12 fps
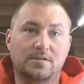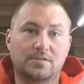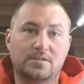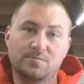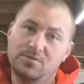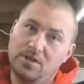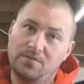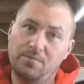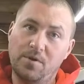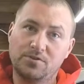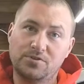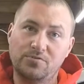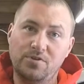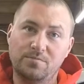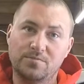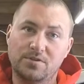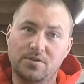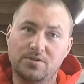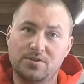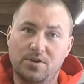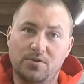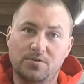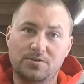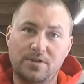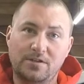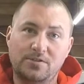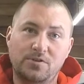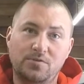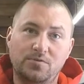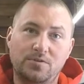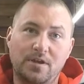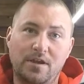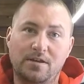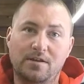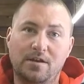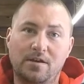some stuff about some rims. So stay tuned and